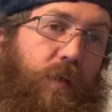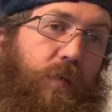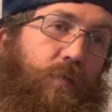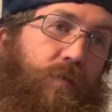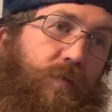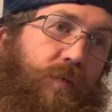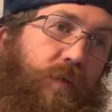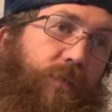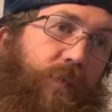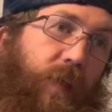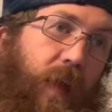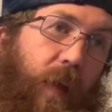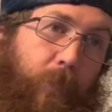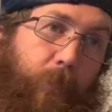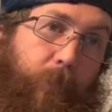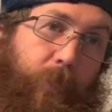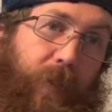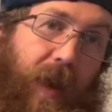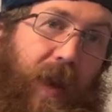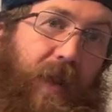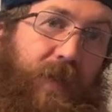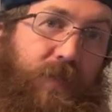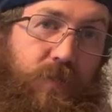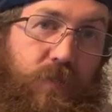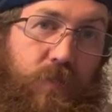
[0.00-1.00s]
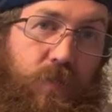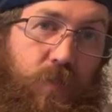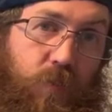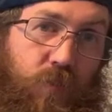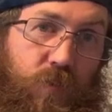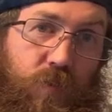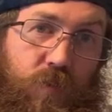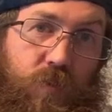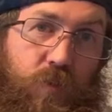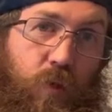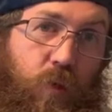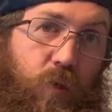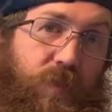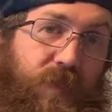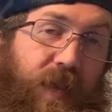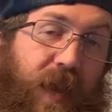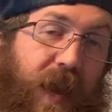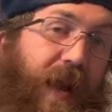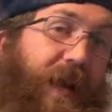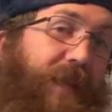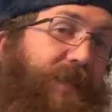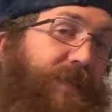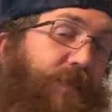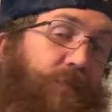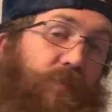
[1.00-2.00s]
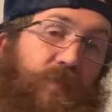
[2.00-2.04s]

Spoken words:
It was of that batch of those soaked hats.